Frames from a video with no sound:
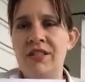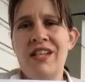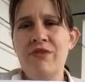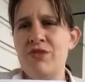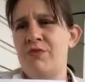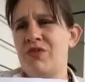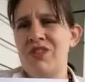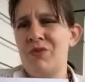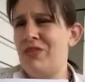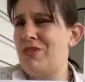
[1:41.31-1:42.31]
In Irish
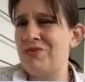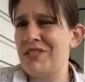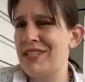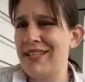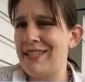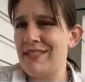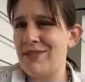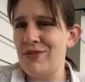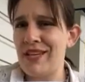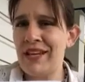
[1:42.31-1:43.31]
music, we don't really like to
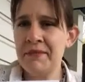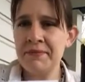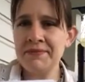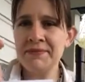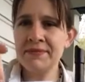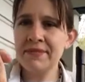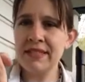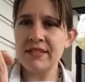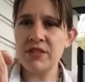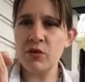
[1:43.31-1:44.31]
do that,
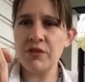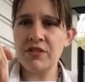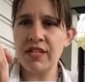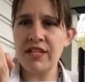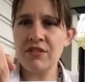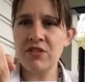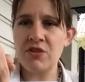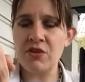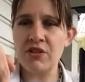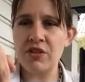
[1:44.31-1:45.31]
and so we'll
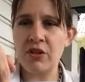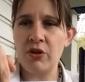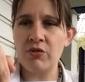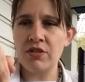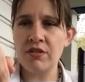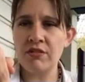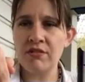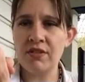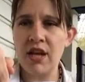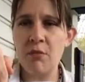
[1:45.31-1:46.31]
insert a note
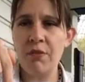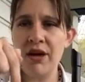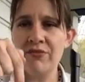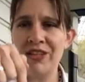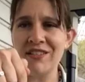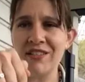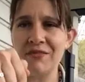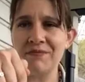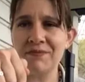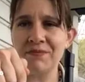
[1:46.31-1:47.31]
above it
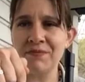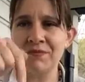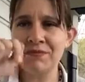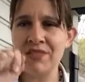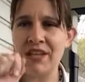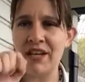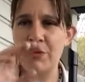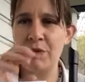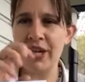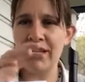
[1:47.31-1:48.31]
to kind
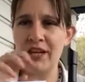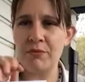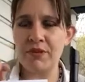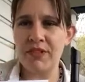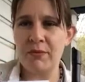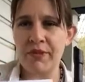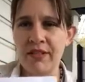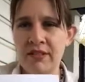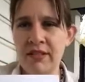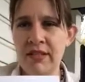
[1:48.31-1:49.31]
of break it up a little bit.